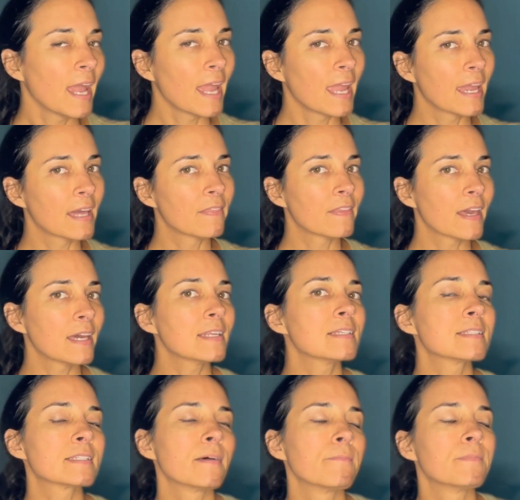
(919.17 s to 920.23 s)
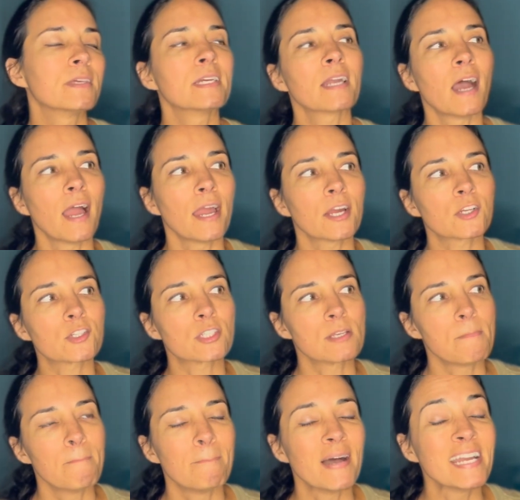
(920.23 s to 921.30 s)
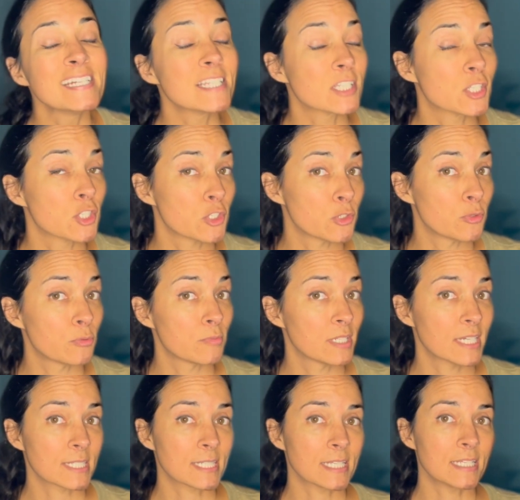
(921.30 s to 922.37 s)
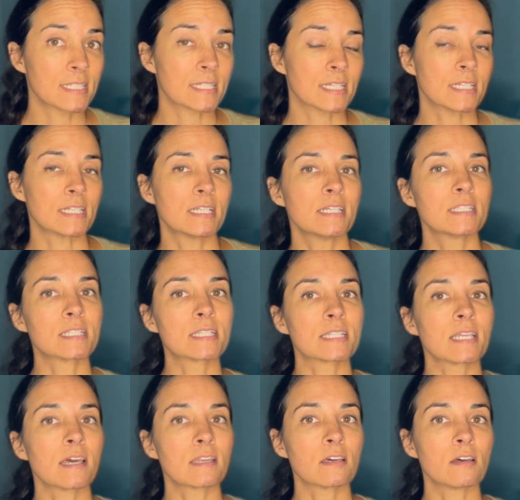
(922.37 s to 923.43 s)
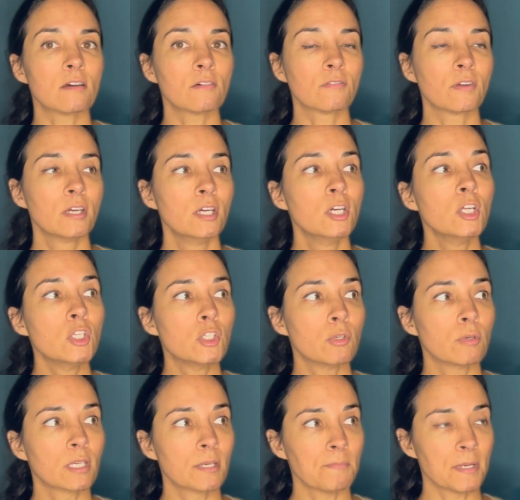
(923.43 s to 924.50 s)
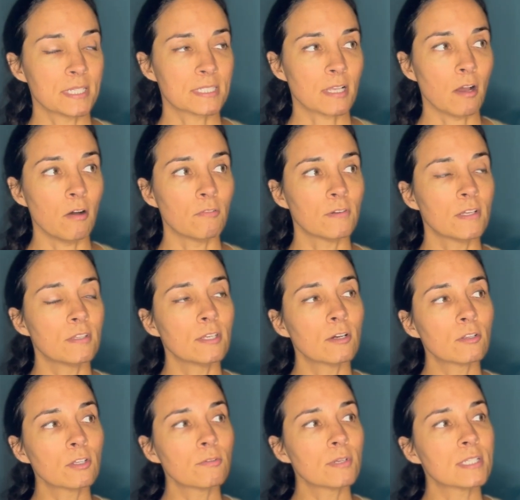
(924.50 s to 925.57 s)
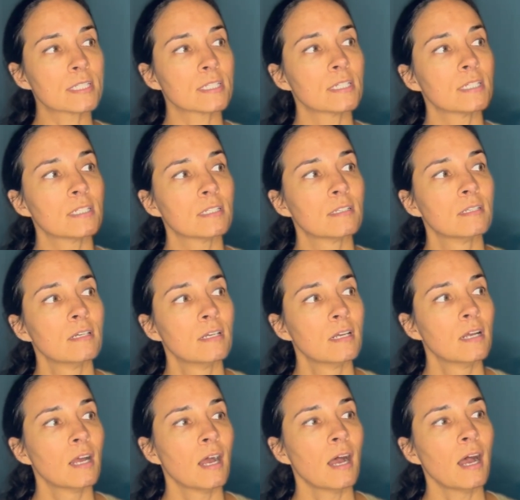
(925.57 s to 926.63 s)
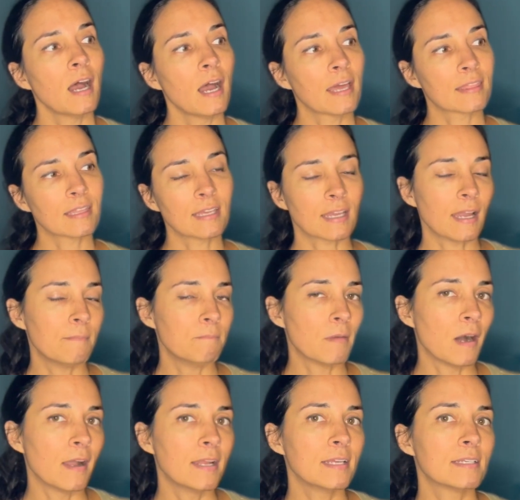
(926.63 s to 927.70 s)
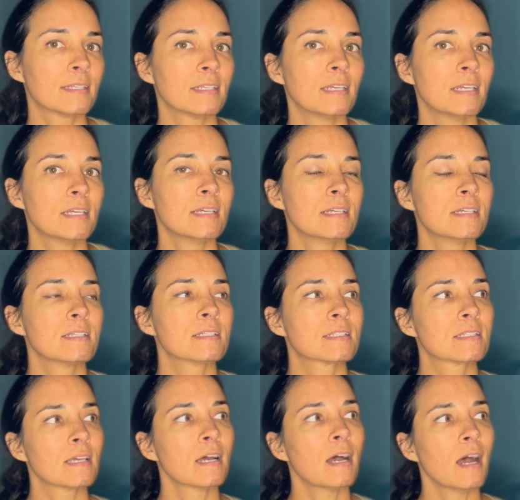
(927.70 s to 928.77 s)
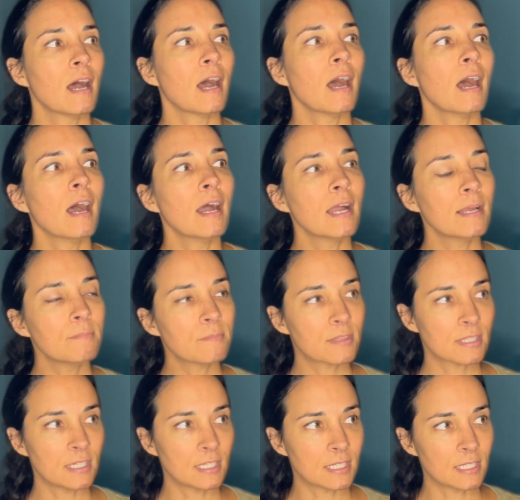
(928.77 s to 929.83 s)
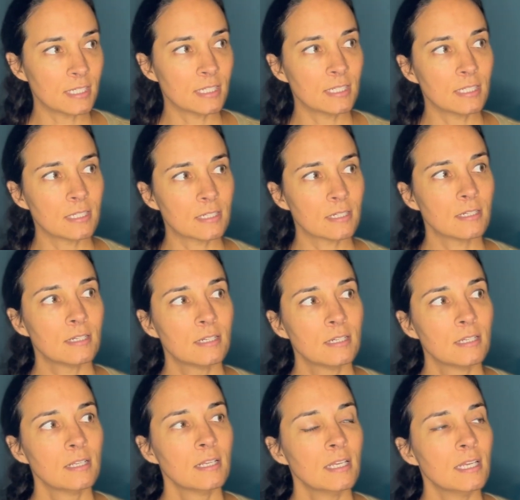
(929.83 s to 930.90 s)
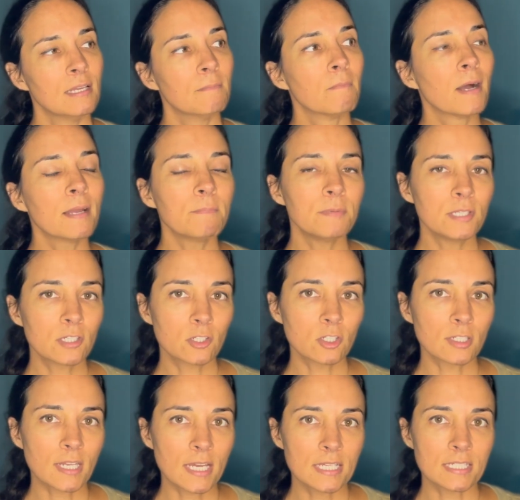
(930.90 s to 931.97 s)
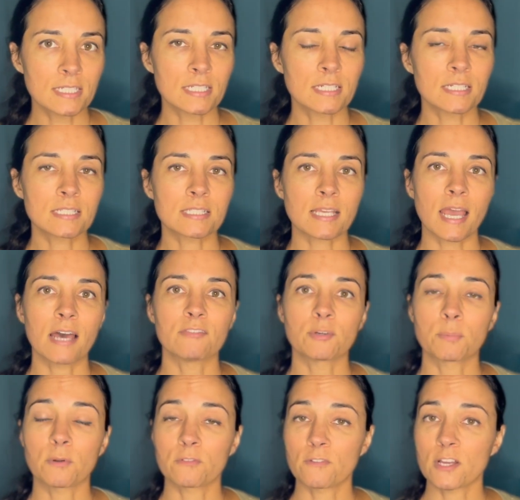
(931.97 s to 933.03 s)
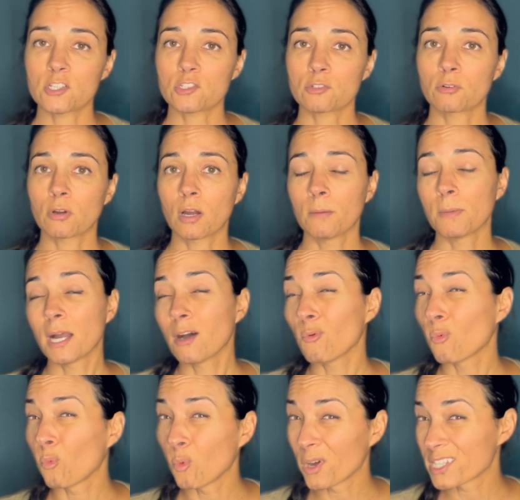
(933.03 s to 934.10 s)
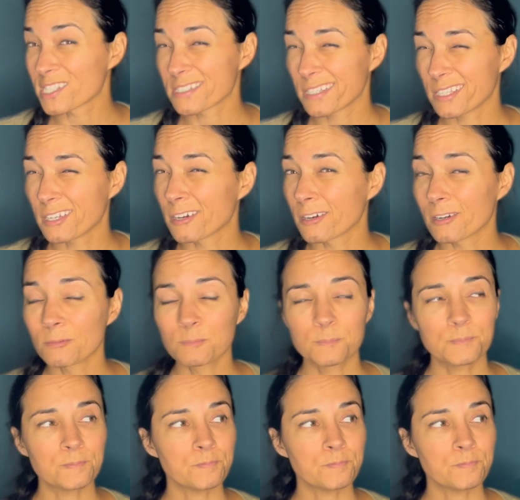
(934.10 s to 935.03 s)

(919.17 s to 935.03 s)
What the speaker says: And that is something I actually might do next season instead of doing it myself. And the only reason I think I might is I'm thinking it might be a good idea to have a professional come out once a year,